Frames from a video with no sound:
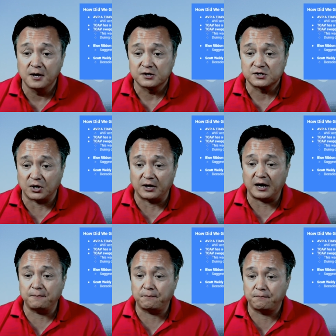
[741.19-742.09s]
So
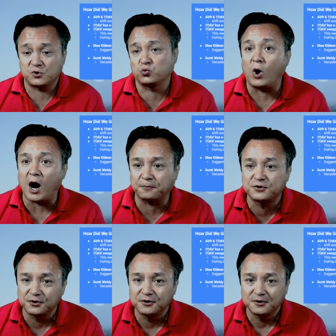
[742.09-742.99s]
they
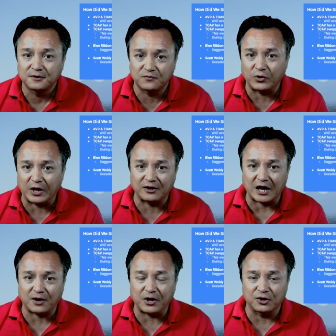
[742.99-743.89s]
swapped, for
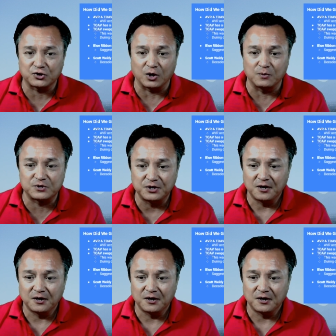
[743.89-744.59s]
lack of better terms,